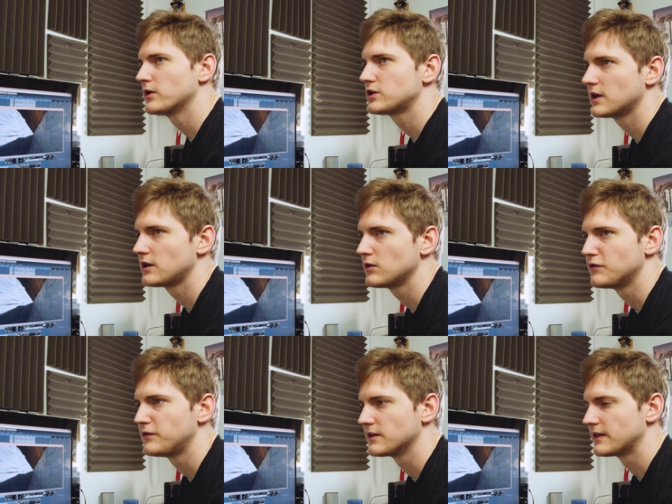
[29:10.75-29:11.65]
what should I do to
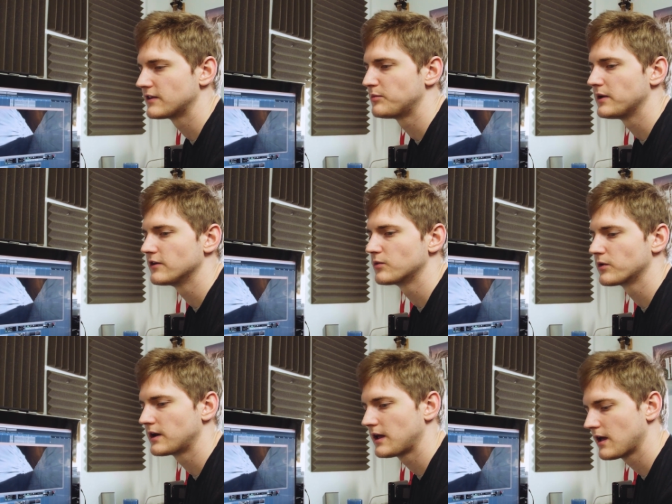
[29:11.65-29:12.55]
fill in that space?
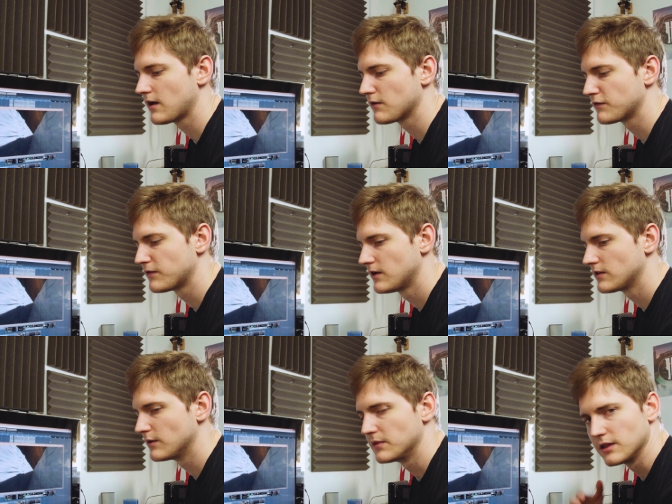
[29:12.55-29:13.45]
We're gonna have
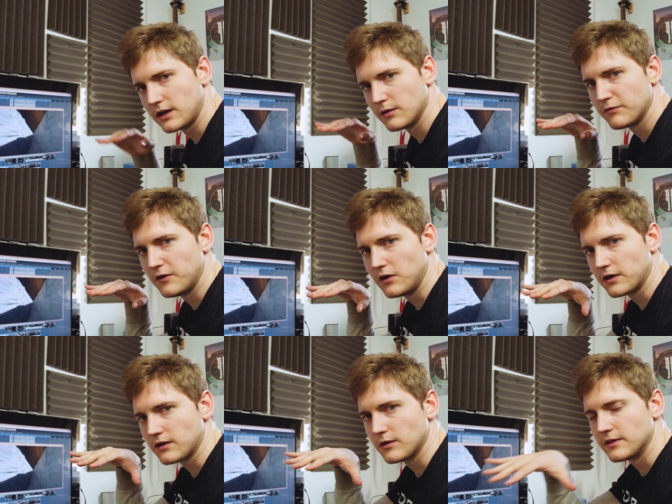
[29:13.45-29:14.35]
the Millennium
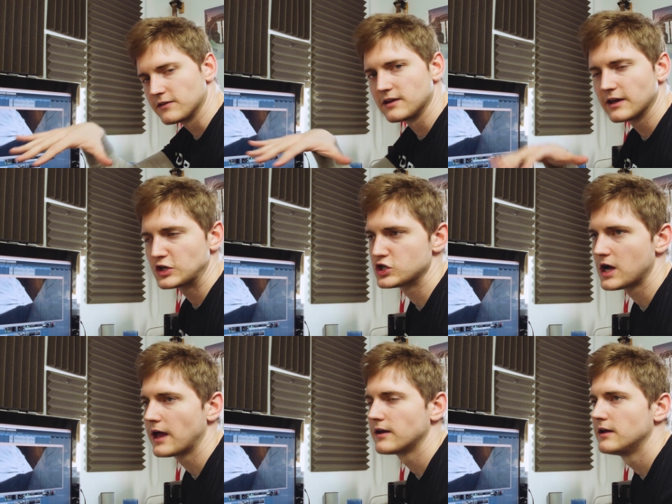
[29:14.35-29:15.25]
Falcon come in. That's the next
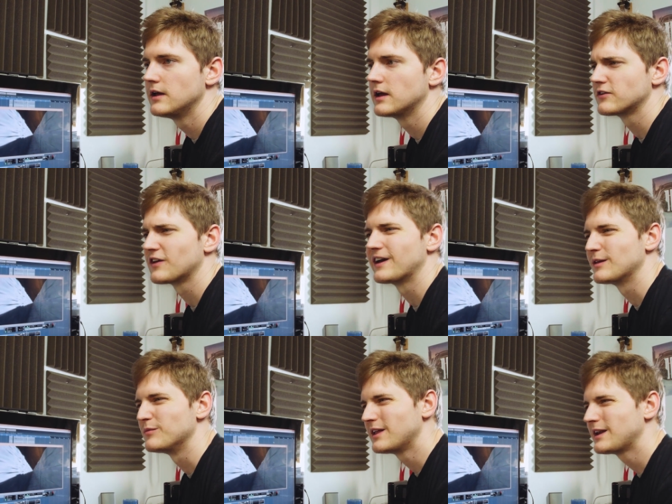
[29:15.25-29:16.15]
shot. And it's like
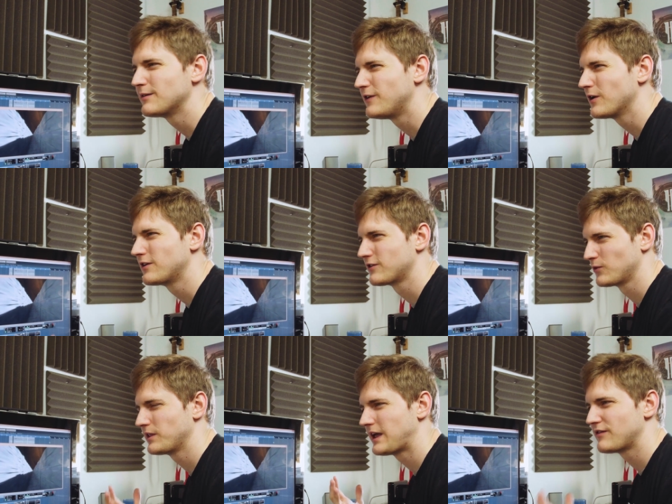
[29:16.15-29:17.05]
the Millennium Falcon
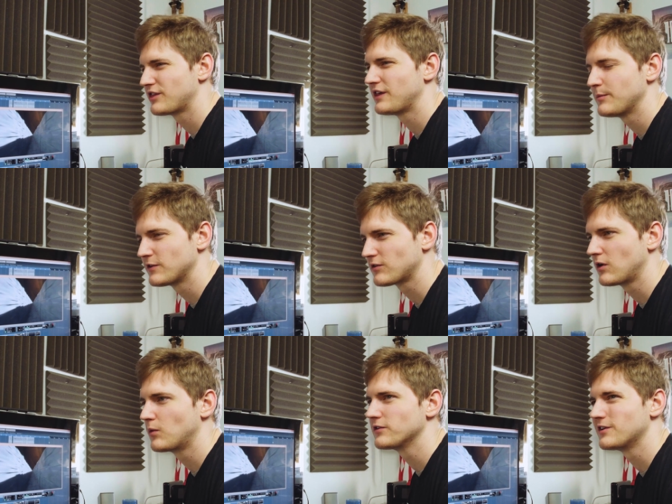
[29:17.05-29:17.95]
doesn't really have a theme in
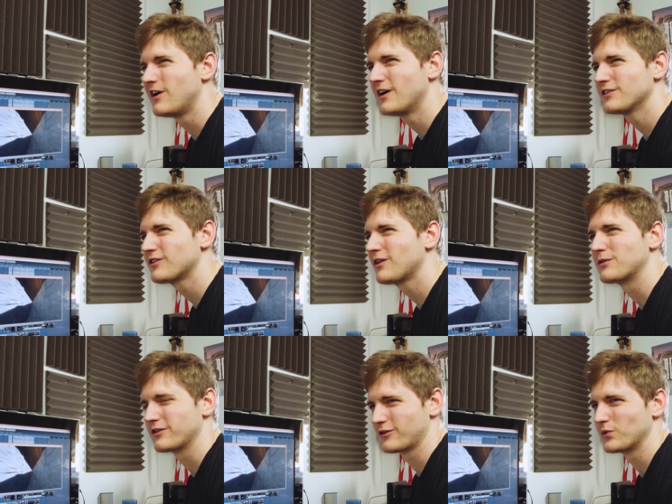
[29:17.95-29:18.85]
Star Wars, and Han
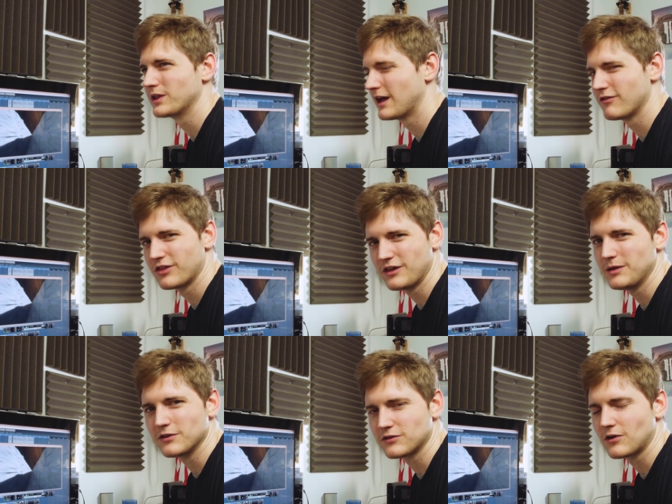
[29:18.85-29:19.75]
Solo doesn't really have a
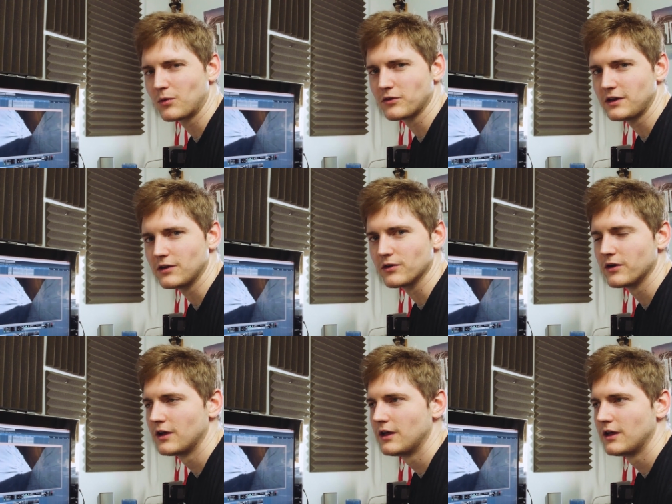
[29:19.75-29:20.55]
theme in Star Wars either.